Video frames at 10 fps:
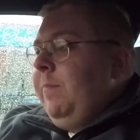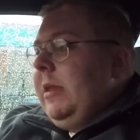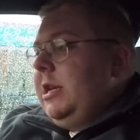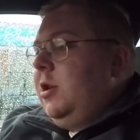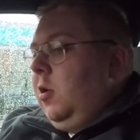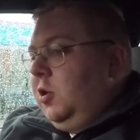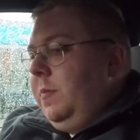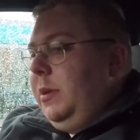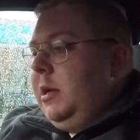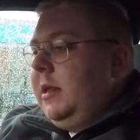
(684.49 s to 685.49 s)
It's not
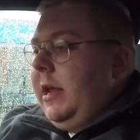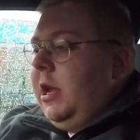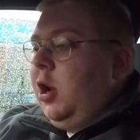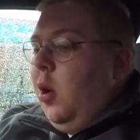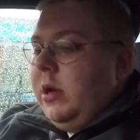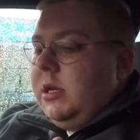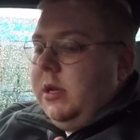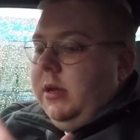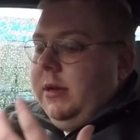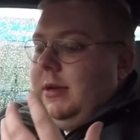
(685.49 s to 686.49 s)
something that you're going
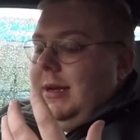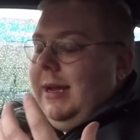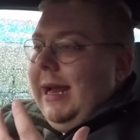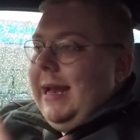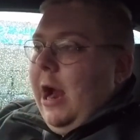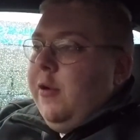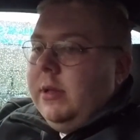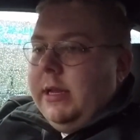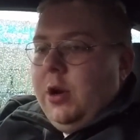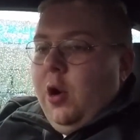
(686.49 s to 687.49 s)
to
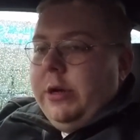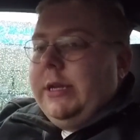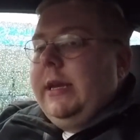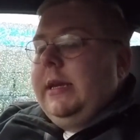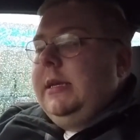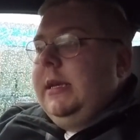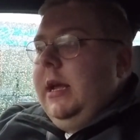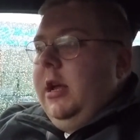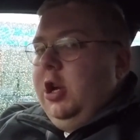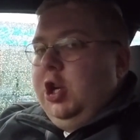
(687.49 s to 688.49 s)
inherently notice
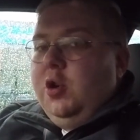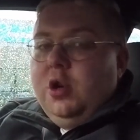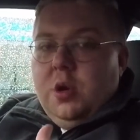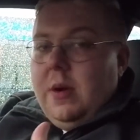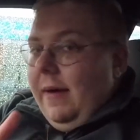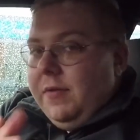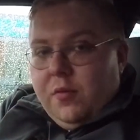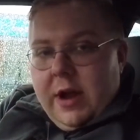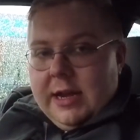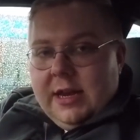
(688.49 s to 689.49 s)
should you have the
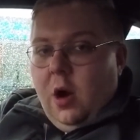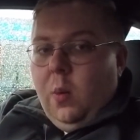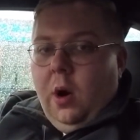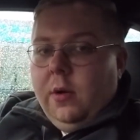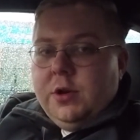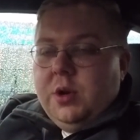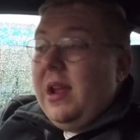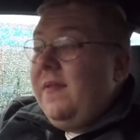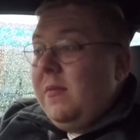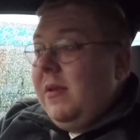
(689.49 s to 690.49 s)
radio on, you know,
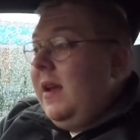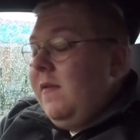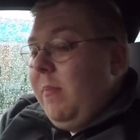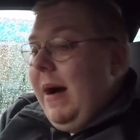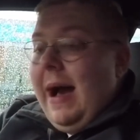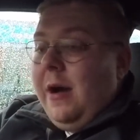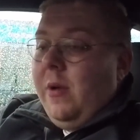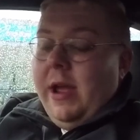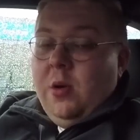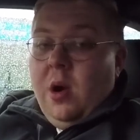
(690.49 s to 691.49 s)
even part
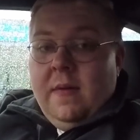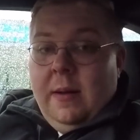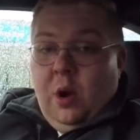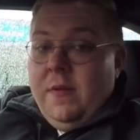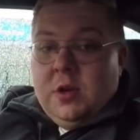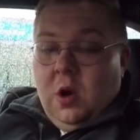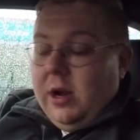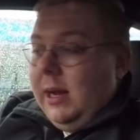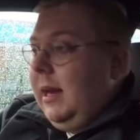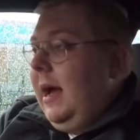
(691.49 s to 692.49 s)
way. I'm not even
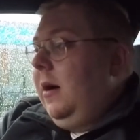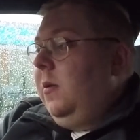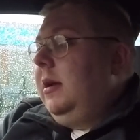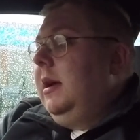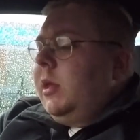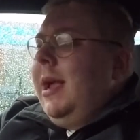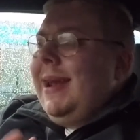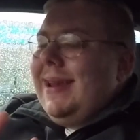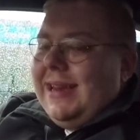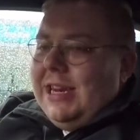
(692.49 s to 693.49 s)
talking loud. And
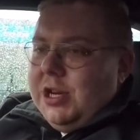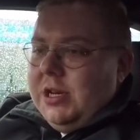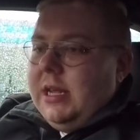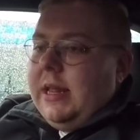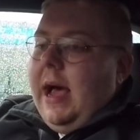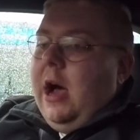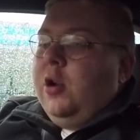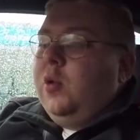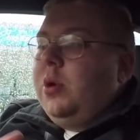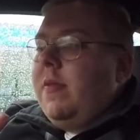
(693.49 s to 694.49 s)
in addition to that,
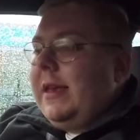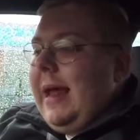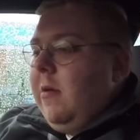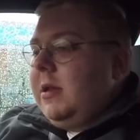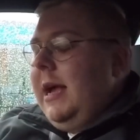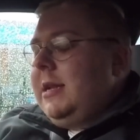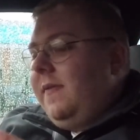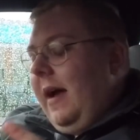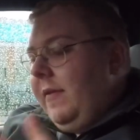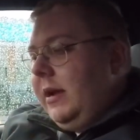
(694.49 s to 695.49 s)
another one of the downsides of
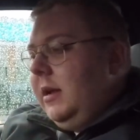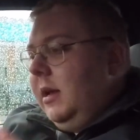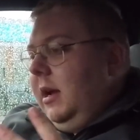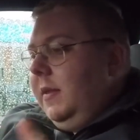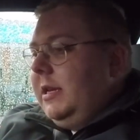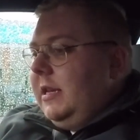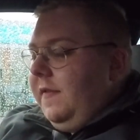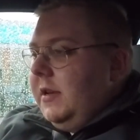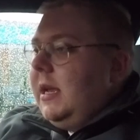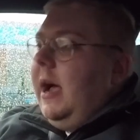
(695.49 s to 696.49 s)
having the
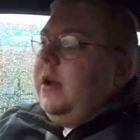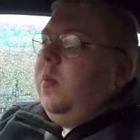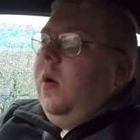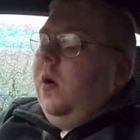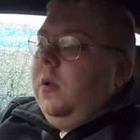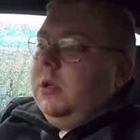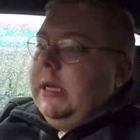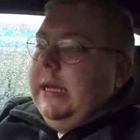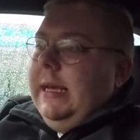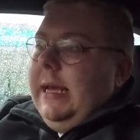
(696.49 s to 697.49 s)
stiffer sidewalls
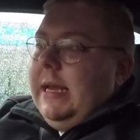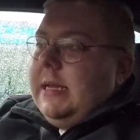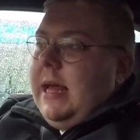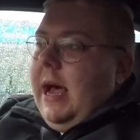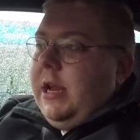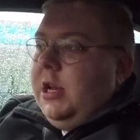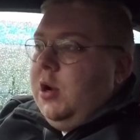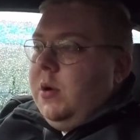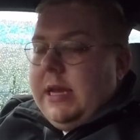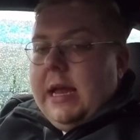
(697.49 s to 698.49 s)
is that you
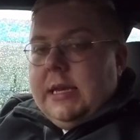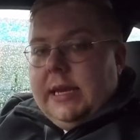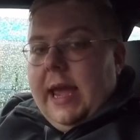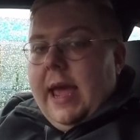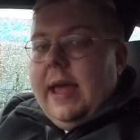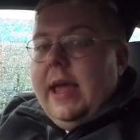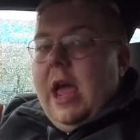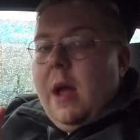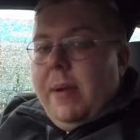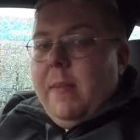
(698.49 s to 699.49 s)
do tend to get
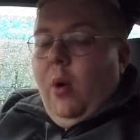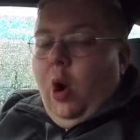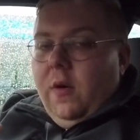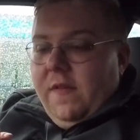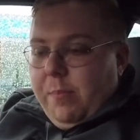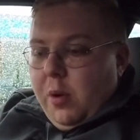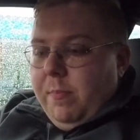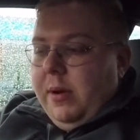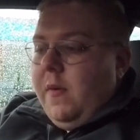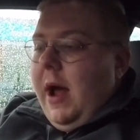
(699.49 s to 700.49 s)
a bit more of a
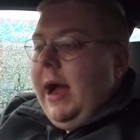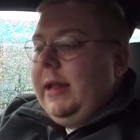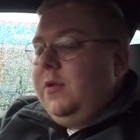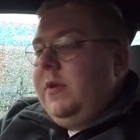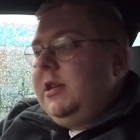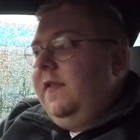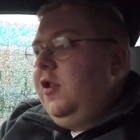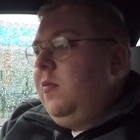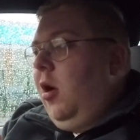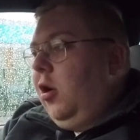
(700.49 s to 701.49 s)
bumpy ride. There is a
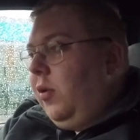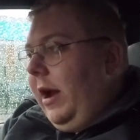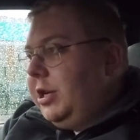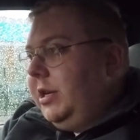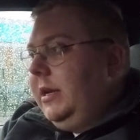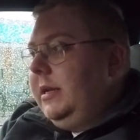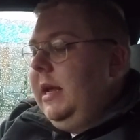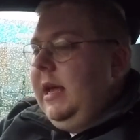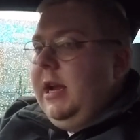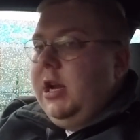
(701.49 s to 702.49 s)
few more crashes,
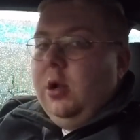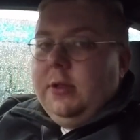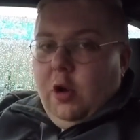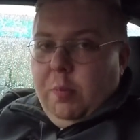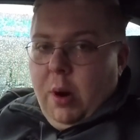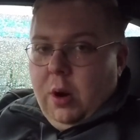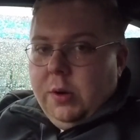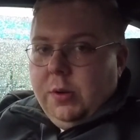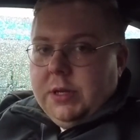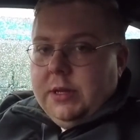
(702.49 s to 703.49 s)
you know, little
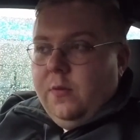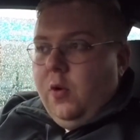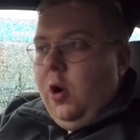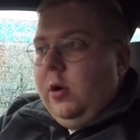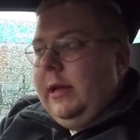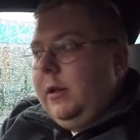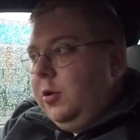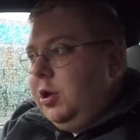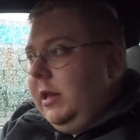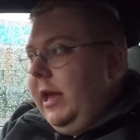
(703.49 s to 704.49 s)
potholes in the road, little
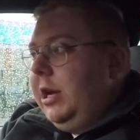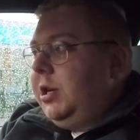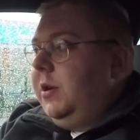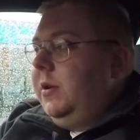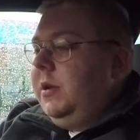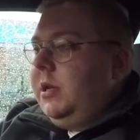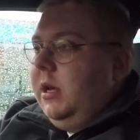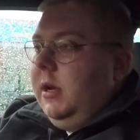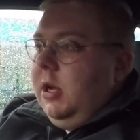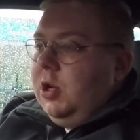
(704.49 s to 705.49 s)
undulations,
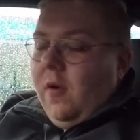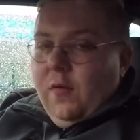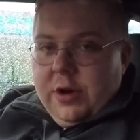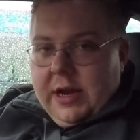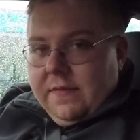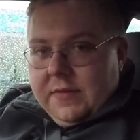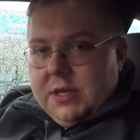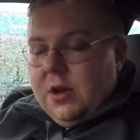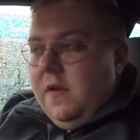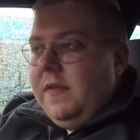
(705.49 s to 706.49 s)
sort of uneven
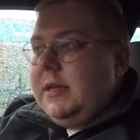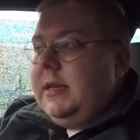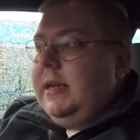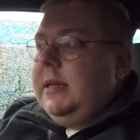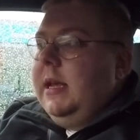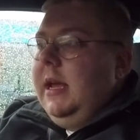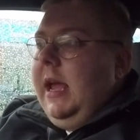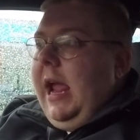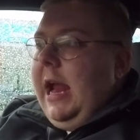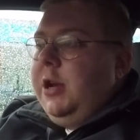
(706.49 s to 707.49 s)
surfaces.
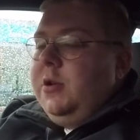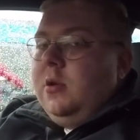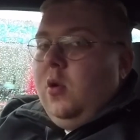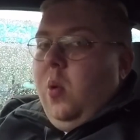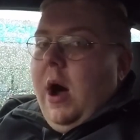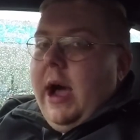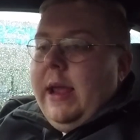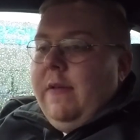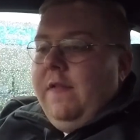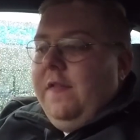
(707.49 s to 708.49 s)
It doesn't
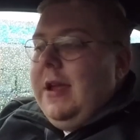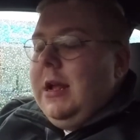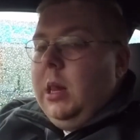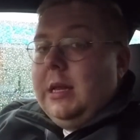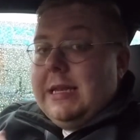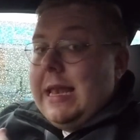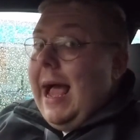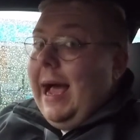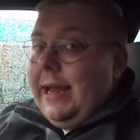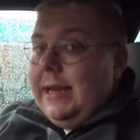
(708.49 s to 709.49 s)
quite feel as
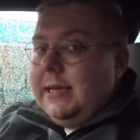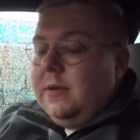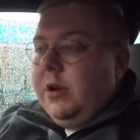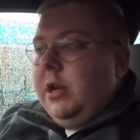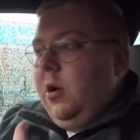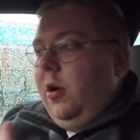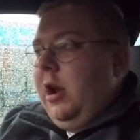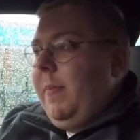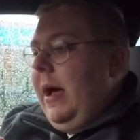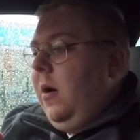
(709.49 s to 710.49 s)
nice when you're talking
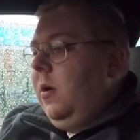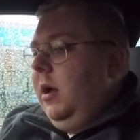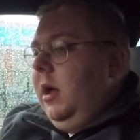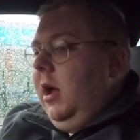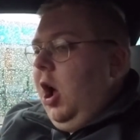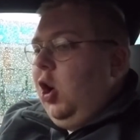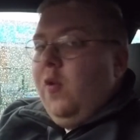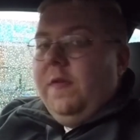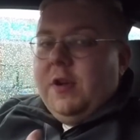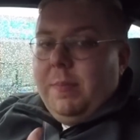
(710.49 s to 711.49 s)
about a
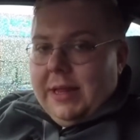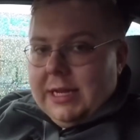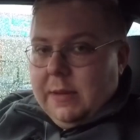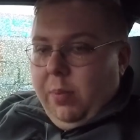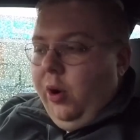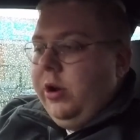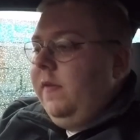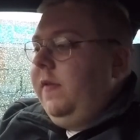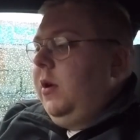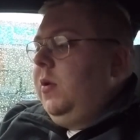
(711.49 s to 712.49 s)
comfortability point of
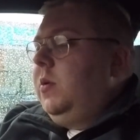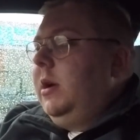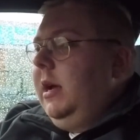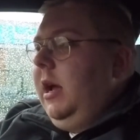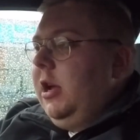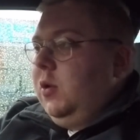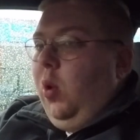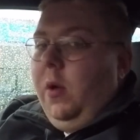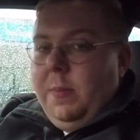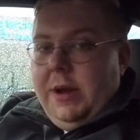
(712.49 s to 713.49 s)
view as
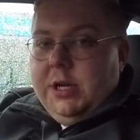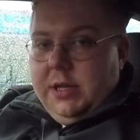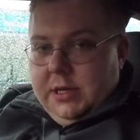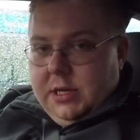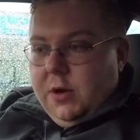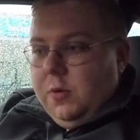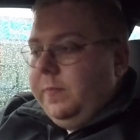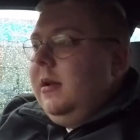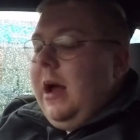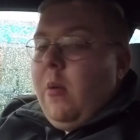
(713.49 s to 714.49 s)
what the Michelins do.
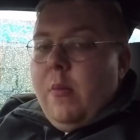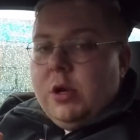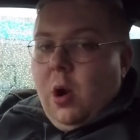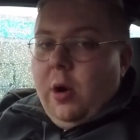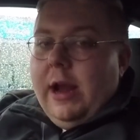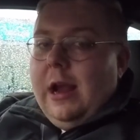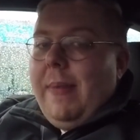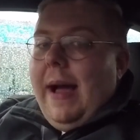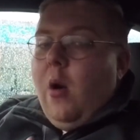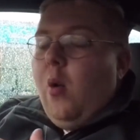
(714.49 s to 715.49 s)
Now, when we're talking
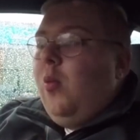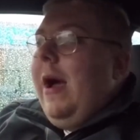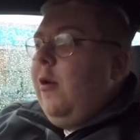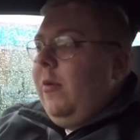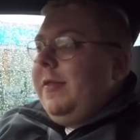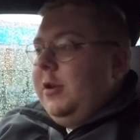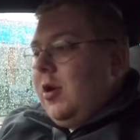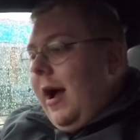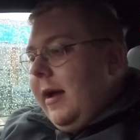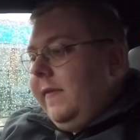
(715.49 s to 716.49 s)
about wet weather
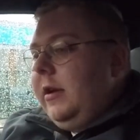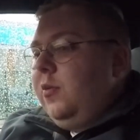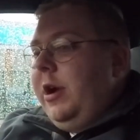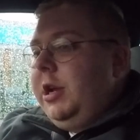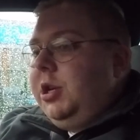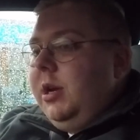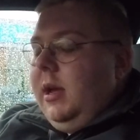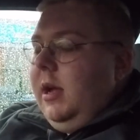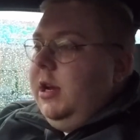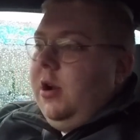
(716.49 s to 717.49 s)
driving, which,
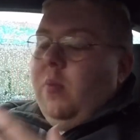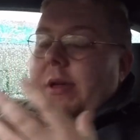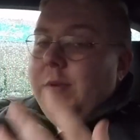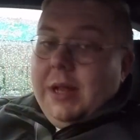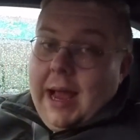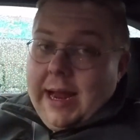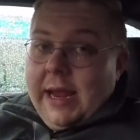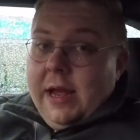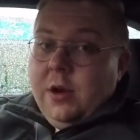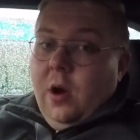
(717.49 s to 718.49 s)
you know, whether we like
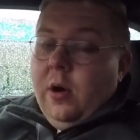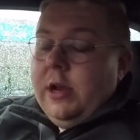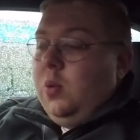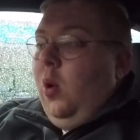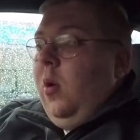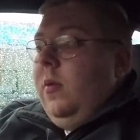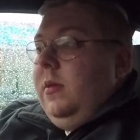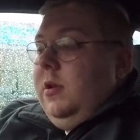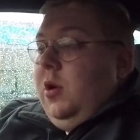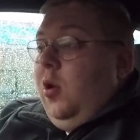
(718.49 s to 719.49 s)
it or not, it's what,
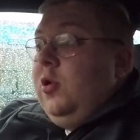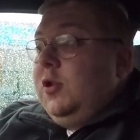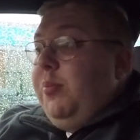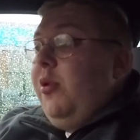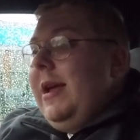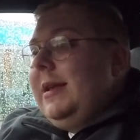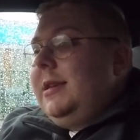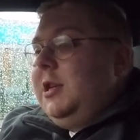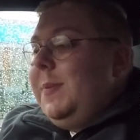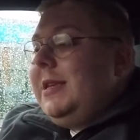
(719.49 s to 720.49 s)
you know, us Brits
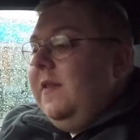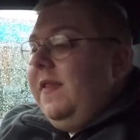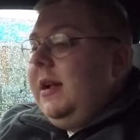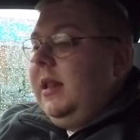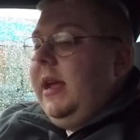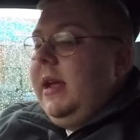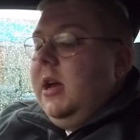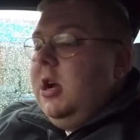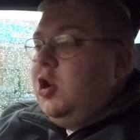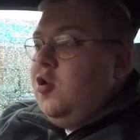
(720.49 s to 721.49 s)
specifically
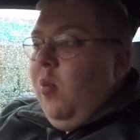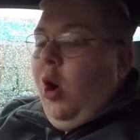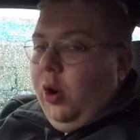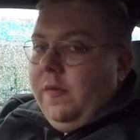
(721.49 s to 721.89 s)
do more of